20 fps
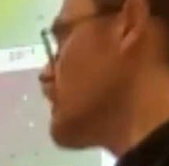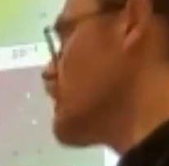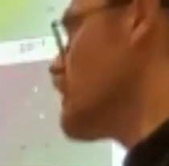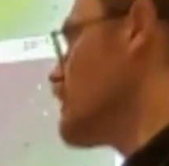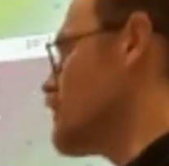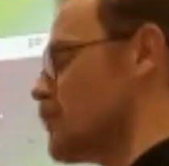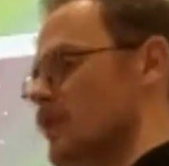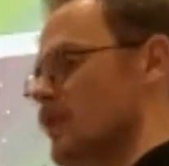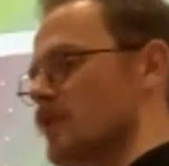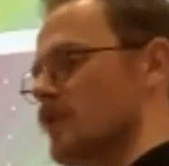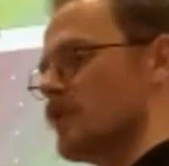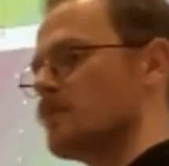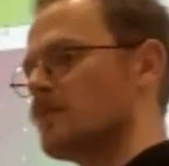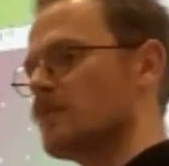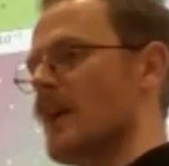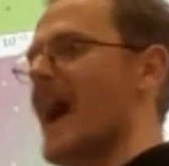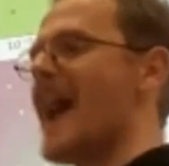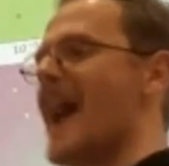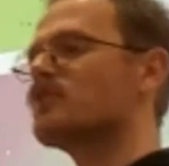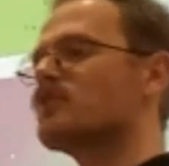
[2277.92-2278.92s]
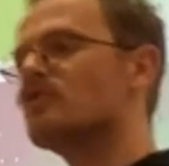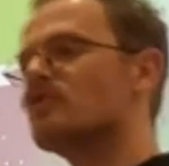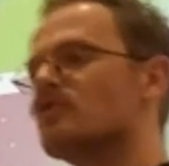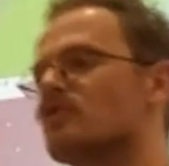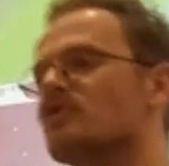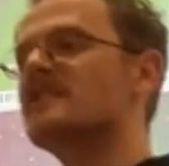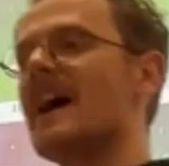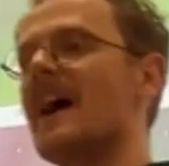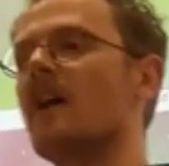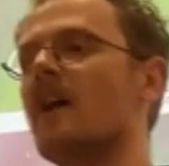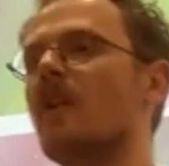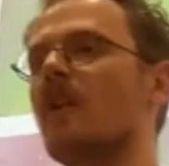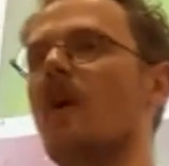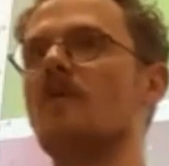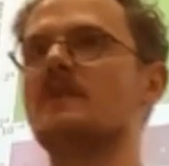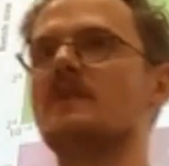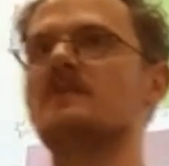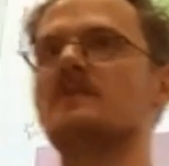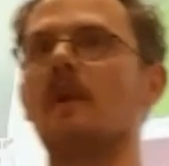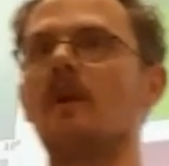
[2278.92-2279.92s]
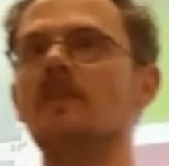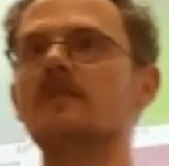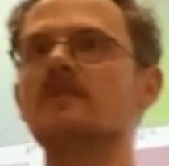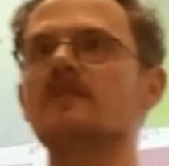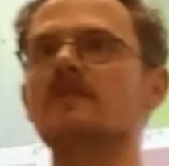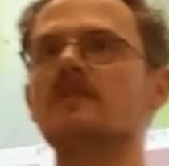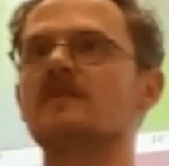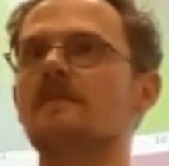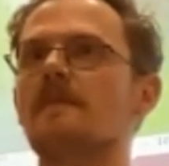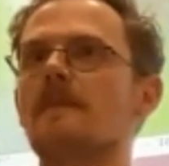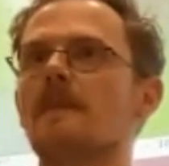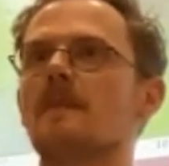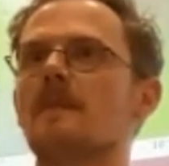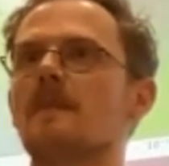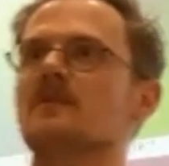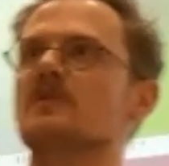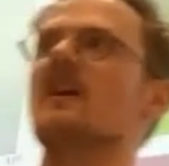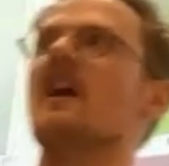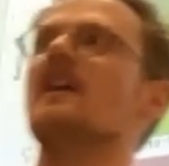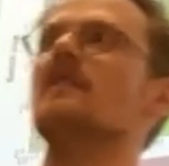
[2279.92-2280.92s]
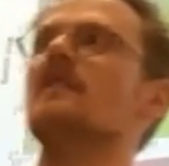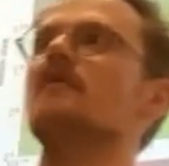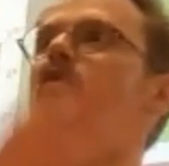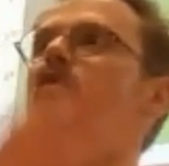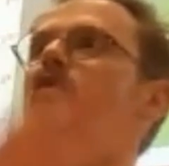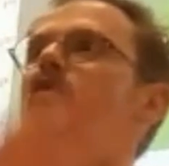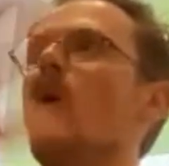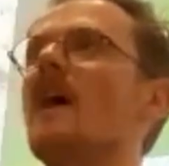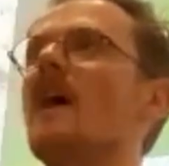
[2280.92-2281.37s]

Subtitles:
the extra detail on these plots, there's a kind of